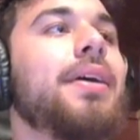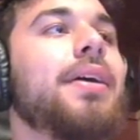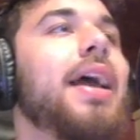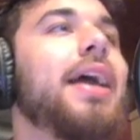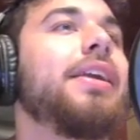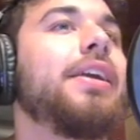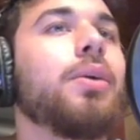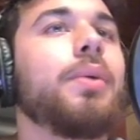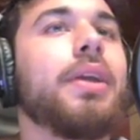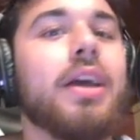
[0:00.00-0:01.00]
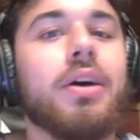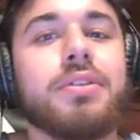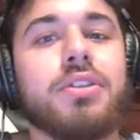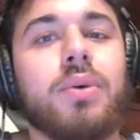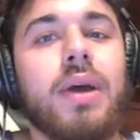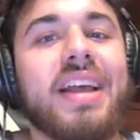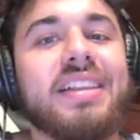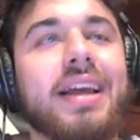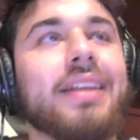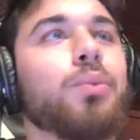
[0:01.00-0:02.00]
And here we go. So
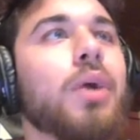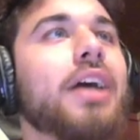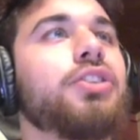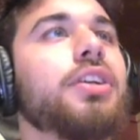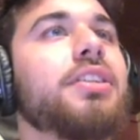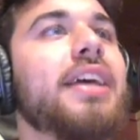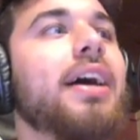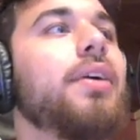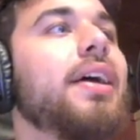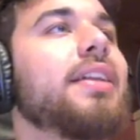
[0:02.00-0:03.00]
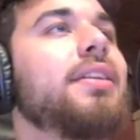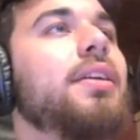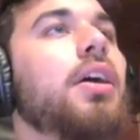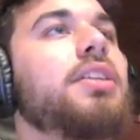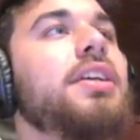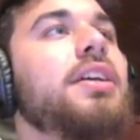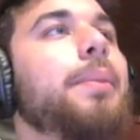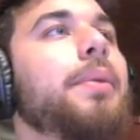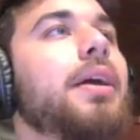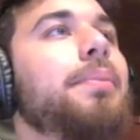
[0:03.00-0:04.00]
at Roger Goodell, is he
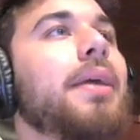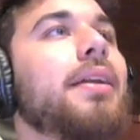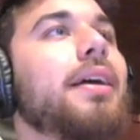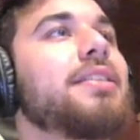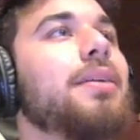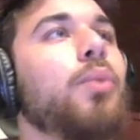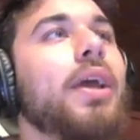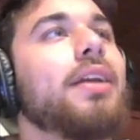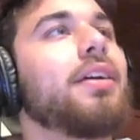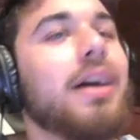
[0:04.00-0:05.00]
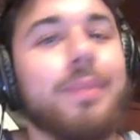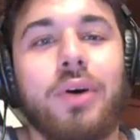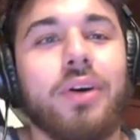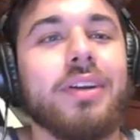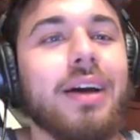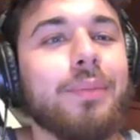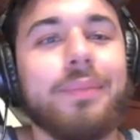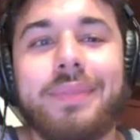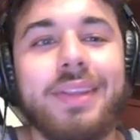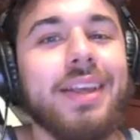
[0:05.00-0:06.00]
coming up yet? As I'm waiting, come on.
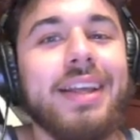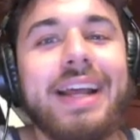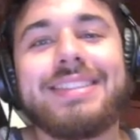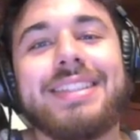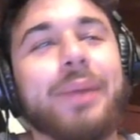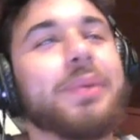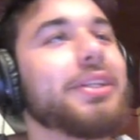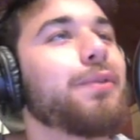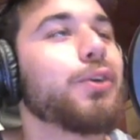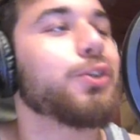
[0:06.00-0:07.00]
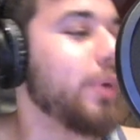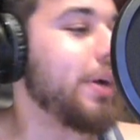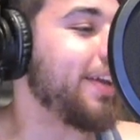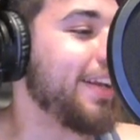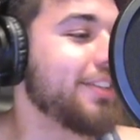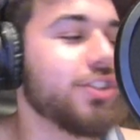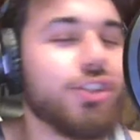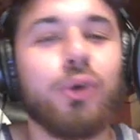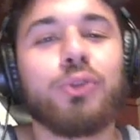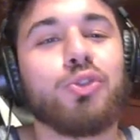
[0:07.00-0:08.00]
That's the thing with this first round. It gets
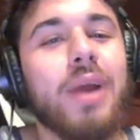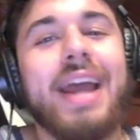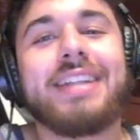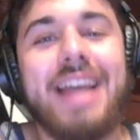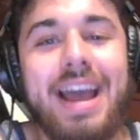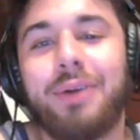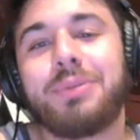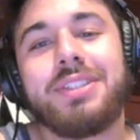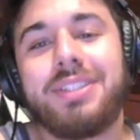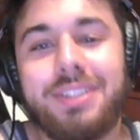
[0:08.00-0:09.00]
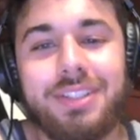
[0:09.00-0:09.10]
so dragged out.